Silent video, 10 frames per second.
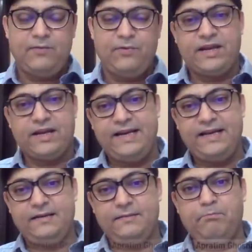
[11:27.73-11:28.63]
We are
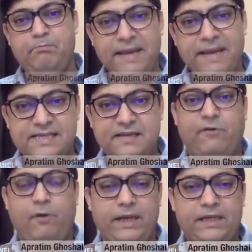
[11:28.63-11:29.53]
getting mixed
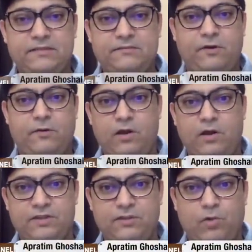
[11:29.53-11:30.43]
information from all
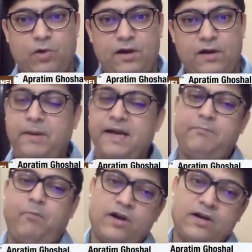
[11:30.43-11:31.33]
over the world,
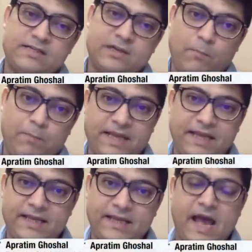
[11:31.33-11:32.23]
but borders are
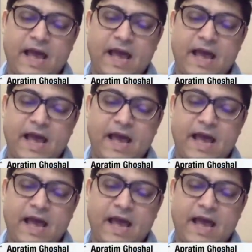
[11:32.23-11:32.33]
opening.